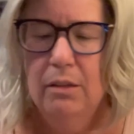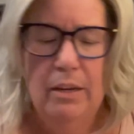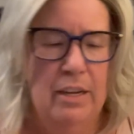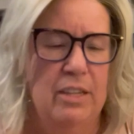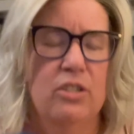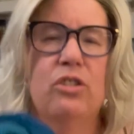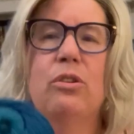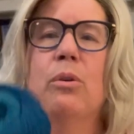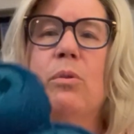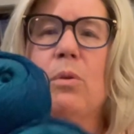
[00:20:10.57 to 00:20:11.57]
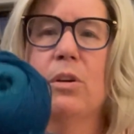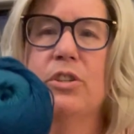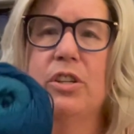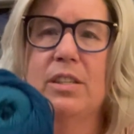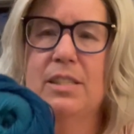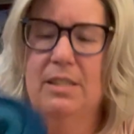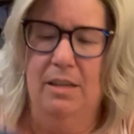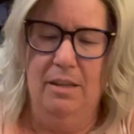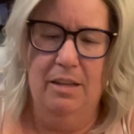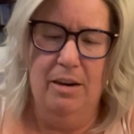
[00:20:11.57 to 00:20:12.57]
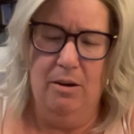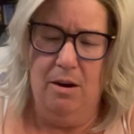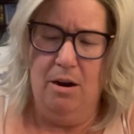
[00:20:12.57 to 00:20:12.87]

It is so gorgeous. This